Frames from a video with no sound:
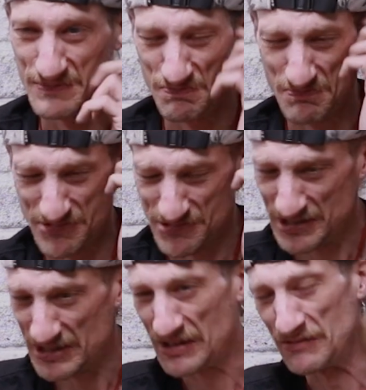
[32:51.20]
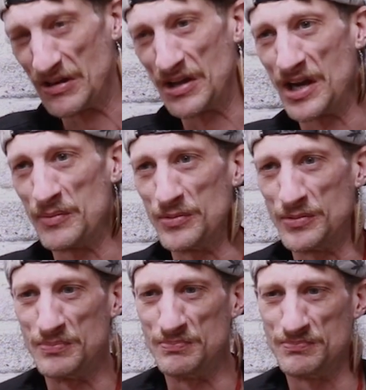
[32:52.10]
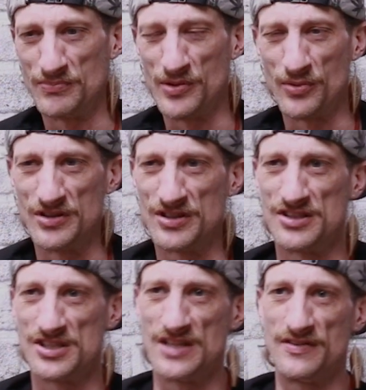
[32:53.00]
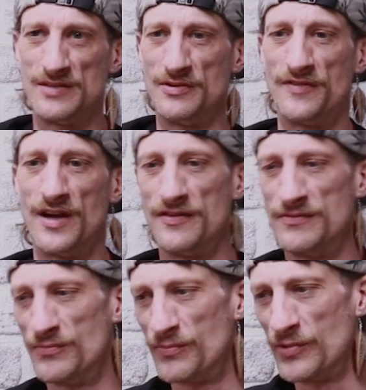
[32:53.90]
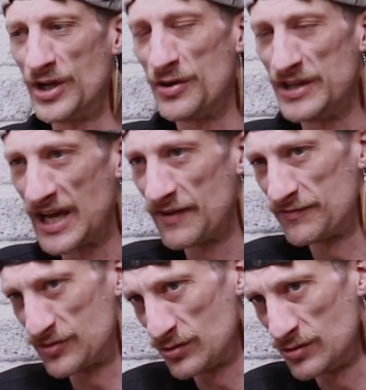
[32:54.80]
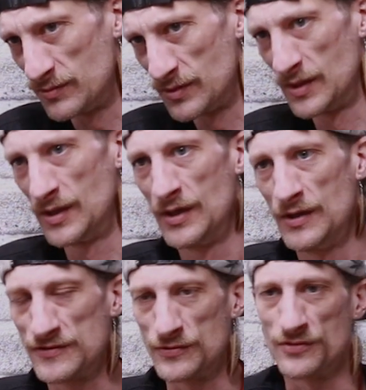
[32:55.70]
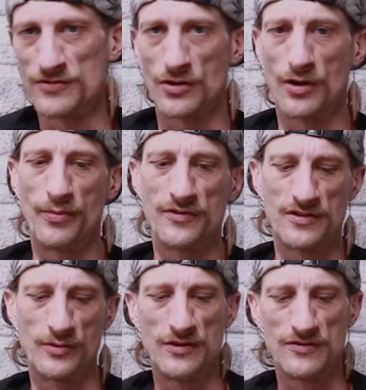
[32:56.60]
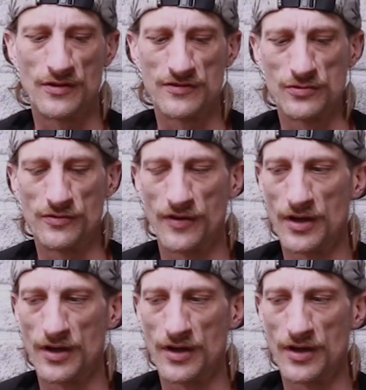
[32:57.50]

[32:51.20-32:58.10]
is pretty unreliable. We wouldn't touch any of it to be fair. We only have two sources of compost that we use in our soil for